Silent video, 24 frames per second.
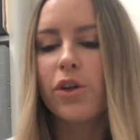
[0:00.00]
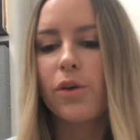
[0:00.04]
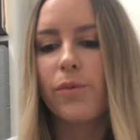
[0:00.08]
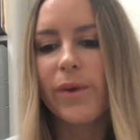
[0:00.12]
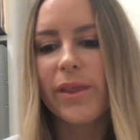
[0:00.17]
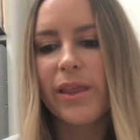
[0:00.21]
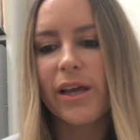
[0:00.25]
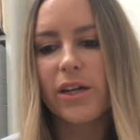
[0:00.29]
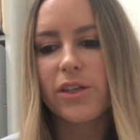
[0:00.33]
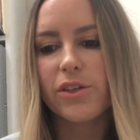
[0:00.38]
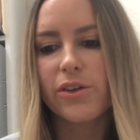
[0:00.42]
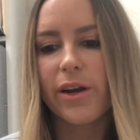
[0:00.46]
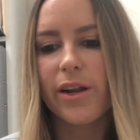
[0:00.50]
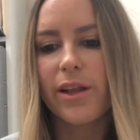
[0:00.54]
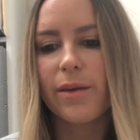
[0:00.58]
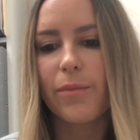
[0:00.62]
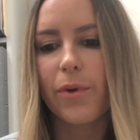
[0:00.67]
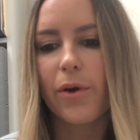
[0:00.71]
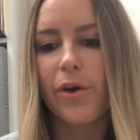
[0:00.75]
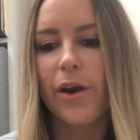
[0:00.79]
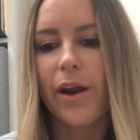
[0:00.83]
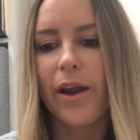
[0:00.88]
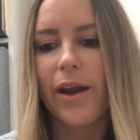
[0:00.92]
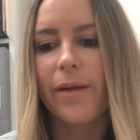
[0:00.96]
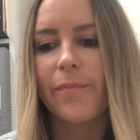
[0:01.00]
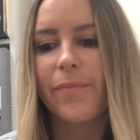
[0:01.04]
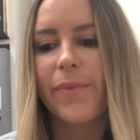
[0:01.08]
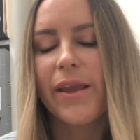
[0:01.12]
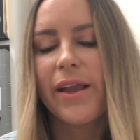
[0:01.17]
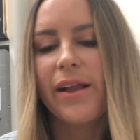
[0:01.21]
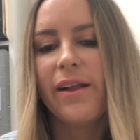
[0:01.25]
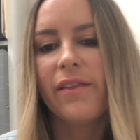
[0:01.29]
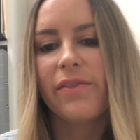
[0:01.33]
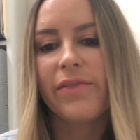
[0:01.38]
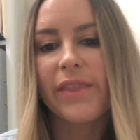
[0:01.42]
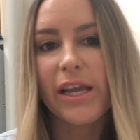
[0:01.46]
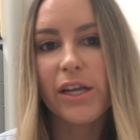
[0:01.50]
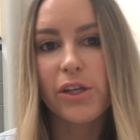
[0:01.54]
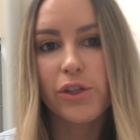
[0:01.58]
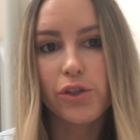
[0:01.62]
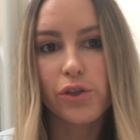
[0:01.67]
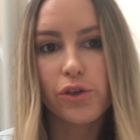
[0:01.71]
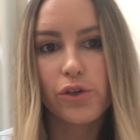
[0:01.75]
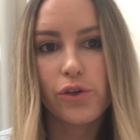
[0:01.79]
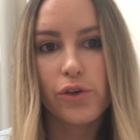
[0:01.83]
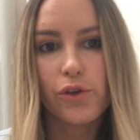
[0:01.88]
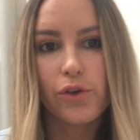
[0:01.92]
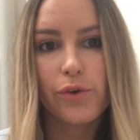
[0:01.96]
so with our training program they
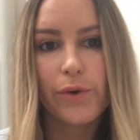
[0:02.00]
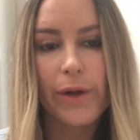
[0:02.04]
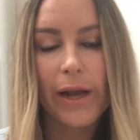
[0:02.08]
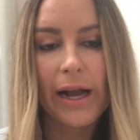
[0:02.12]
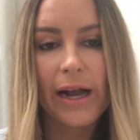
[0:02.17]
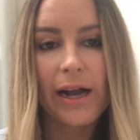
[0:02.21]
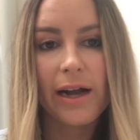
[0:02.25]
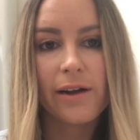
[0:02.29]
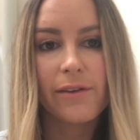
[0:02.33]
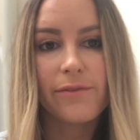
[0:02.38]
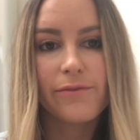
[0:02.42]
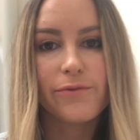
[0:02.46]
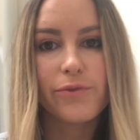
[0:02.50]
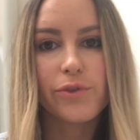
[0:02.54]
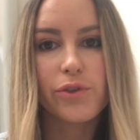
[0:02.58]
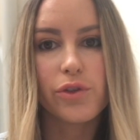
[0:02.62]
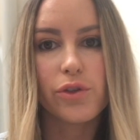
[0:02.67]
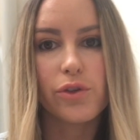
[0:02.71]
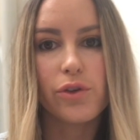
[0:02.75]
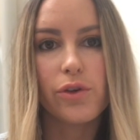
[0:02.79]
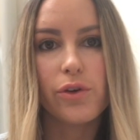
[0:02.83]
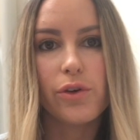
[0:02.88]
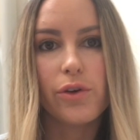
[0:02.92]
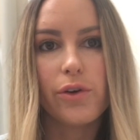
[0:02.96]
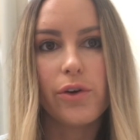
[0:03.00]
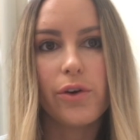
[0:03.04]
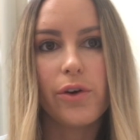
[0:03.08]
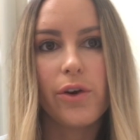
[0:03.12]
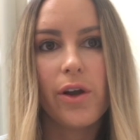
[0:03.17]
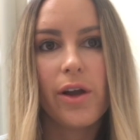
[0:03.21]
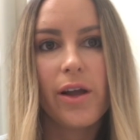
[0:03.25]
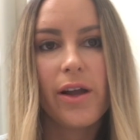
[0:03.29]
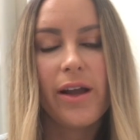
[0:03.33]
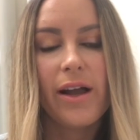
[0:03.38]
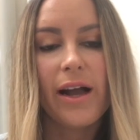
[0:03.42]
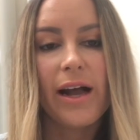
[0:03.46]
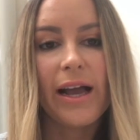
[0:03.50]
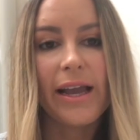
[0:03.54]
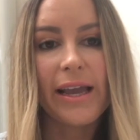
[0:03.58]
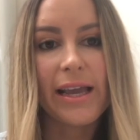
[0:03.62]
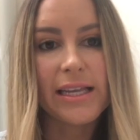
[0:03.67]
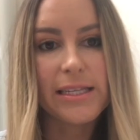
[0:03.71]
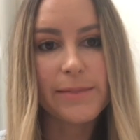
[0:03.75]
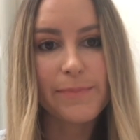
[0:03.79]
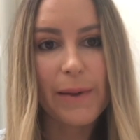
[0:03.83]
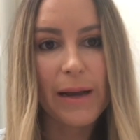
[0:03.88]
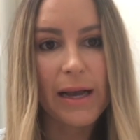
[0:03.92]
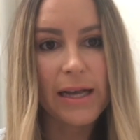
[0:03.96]
do have to I
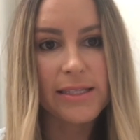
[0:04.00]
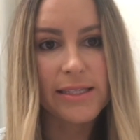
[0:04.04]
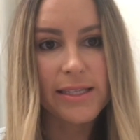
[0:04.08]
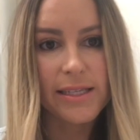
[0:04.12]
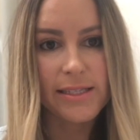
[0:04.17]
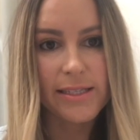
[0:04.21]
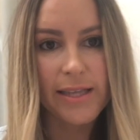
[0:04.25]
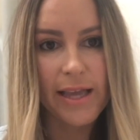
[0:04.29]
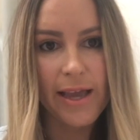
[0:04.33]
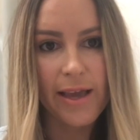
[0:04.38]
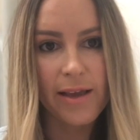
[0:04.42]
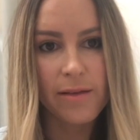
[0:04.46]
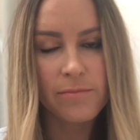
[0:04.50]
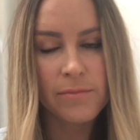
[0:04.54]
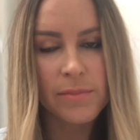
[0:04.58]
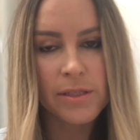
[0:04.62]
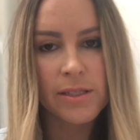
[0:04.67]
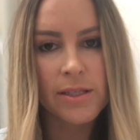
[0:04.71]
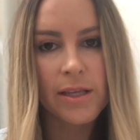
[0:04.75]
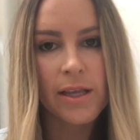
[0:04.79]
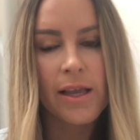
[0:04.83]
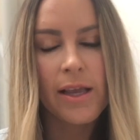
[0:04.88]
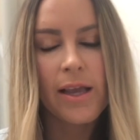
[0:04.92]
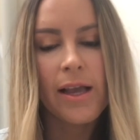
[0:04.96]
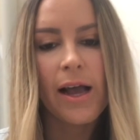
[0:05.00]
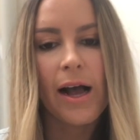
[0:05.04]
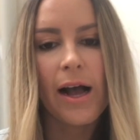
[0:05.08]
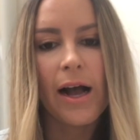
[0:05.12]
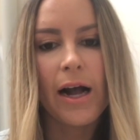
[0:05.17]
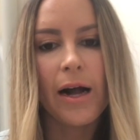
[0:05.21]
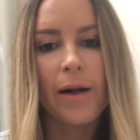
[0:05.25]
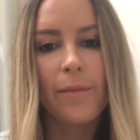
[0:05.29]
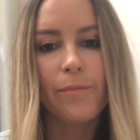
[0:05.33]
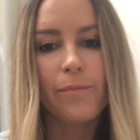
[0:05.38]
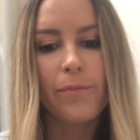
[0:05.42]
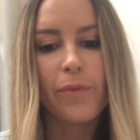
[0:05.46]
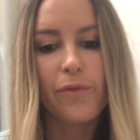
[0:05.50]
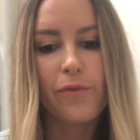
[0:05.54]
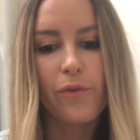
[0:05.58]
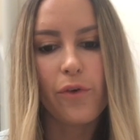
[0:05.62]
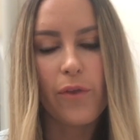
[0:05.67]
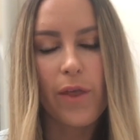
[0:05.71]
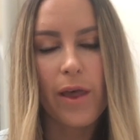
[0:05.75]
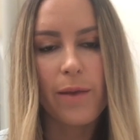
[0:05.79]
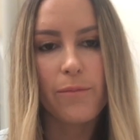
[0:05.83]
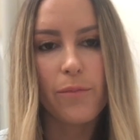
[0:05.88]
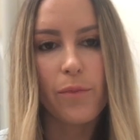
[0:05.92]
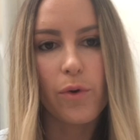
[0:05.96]
guess pass exams um,
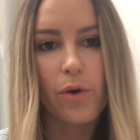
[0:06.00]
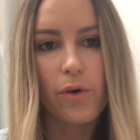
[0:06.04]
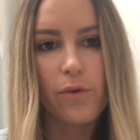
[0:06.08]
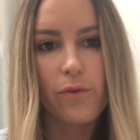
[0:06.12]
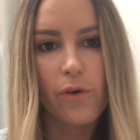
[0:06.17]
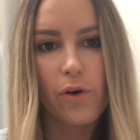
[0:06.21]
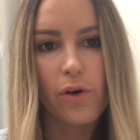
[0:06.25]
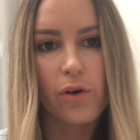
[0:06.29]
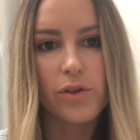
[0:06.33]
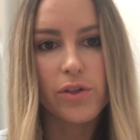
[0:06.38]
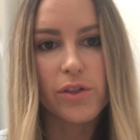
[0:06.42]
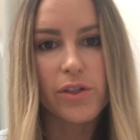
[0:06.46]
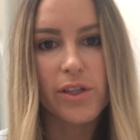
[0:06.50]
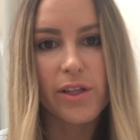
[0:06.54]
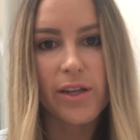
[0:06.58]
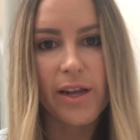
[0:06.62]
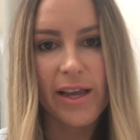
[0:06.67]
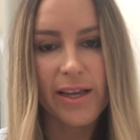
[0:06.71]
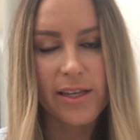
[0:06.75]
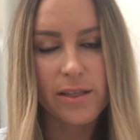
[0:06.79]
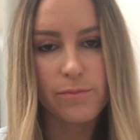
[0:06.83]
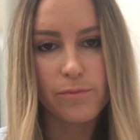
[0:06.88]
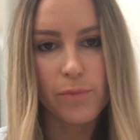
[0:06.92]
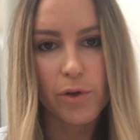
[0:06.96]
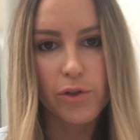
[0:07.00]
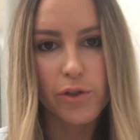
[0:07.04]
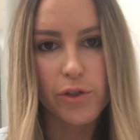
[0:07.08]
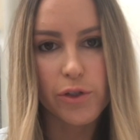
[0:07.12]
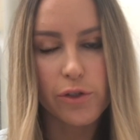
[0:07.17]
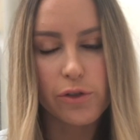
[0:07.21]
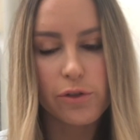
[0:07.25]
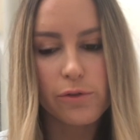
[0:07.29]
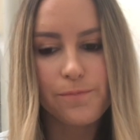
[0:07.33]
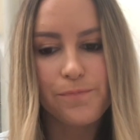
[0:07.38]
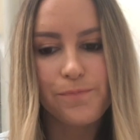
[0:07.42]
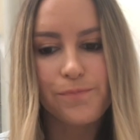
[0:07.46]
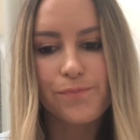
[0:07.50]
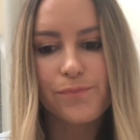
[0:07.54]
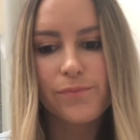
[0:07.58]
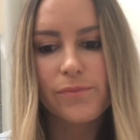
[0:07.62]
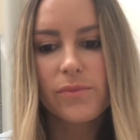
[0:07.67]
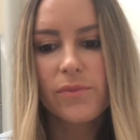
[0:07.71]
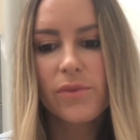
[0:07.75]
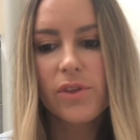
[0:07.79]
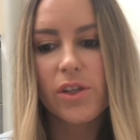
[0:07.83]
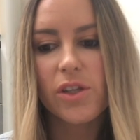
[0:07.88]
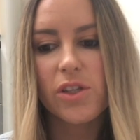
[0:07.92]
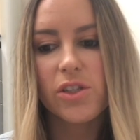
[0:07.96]
before they move on to the next module
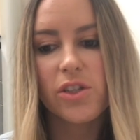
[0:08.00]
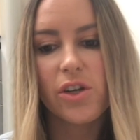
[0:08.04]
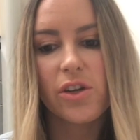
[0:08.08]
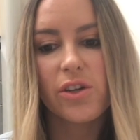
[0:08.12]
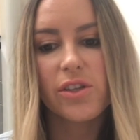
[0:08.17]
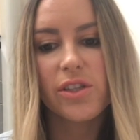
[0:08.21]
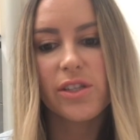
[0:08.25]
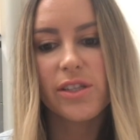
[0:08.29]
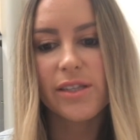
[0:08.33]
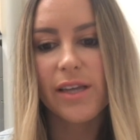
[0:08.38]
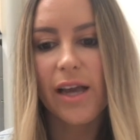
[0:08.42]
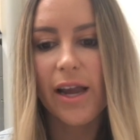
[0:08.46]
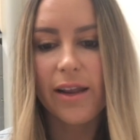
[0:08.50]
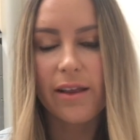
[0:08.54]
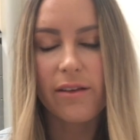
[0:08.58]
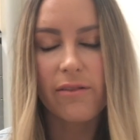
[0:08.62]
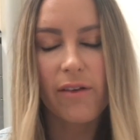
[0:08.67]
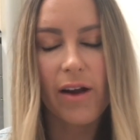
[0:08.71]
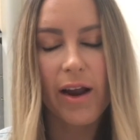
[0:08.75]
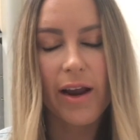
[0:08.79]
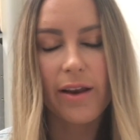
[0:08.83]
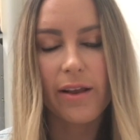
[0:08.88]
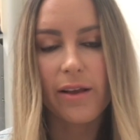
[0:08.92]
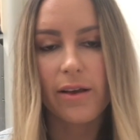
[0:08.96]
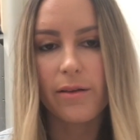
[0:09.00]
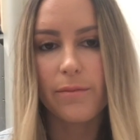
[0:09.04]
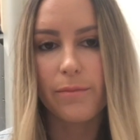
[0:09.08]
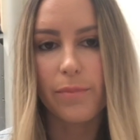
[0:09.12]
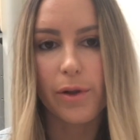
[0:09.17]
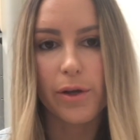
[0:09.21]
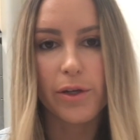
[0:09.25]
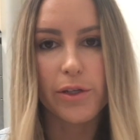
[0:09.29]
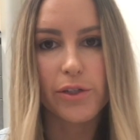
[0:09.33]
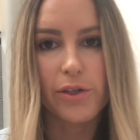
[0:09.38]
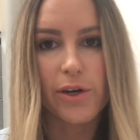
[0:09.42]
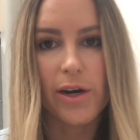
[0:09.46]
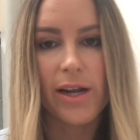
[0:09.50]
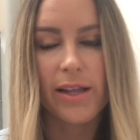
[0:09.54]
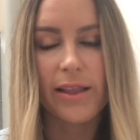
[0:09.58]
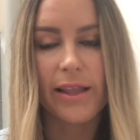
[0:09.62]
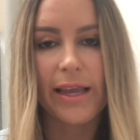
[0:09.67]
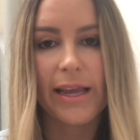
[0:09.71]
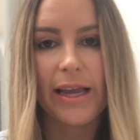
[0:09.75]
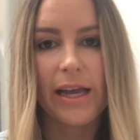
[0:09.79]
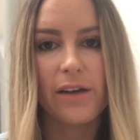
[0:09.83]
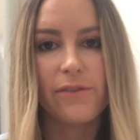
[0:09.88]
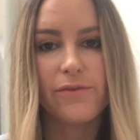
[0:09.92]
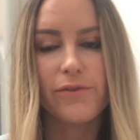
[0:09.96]
so starting right at blow drying they
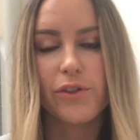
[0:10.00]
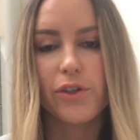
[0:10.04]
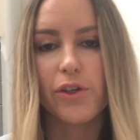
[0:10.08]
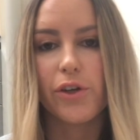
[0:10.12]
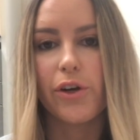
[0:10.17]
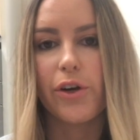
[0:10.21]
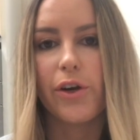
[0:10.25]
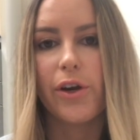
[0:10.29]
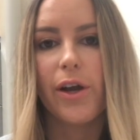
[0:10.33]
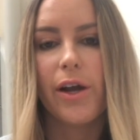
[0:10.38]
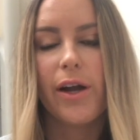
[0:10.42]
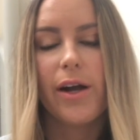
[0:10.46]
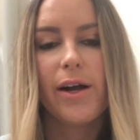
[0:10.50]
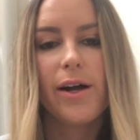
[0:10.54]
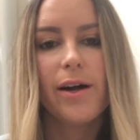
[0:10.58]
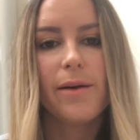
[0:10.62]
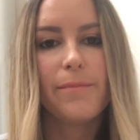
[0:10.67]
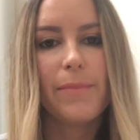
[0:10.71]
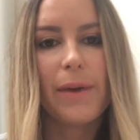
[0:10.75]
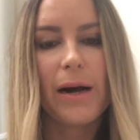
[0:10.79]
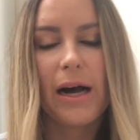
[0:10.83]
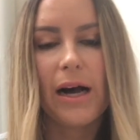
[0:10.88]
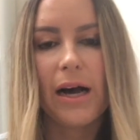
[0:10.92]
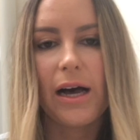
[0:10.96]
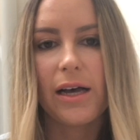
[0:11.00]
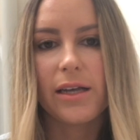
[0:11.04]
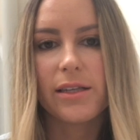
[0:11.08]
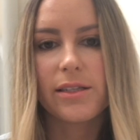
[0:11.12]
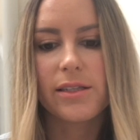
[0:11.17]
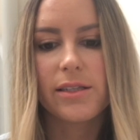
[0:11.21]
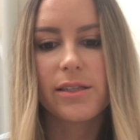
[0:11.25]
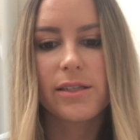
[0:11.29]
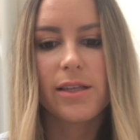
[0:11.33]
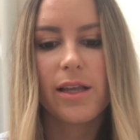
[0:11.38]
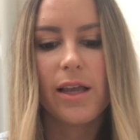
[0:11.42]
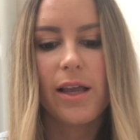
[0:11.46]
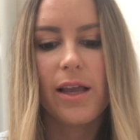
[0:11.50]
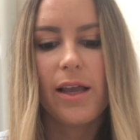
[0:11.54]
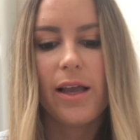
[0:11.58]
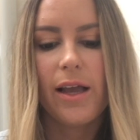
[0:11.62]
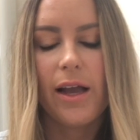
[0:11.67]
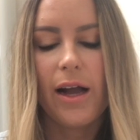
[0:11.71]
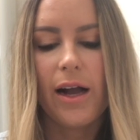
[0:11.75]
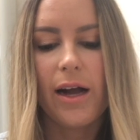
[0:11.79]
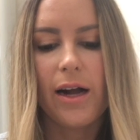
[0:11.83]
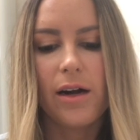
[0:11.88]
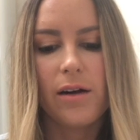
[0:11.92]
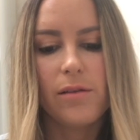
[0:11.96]
have to pass
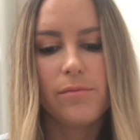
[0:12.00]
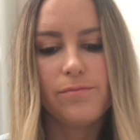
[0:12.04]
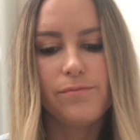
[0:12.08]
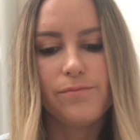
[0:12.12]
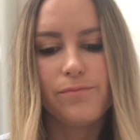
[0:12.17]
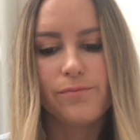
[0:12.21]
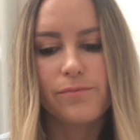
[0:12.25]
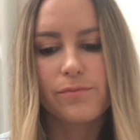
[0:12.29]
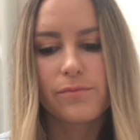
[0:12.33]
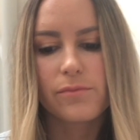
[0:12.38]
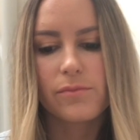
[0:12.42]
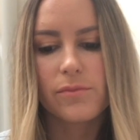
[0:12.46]
um,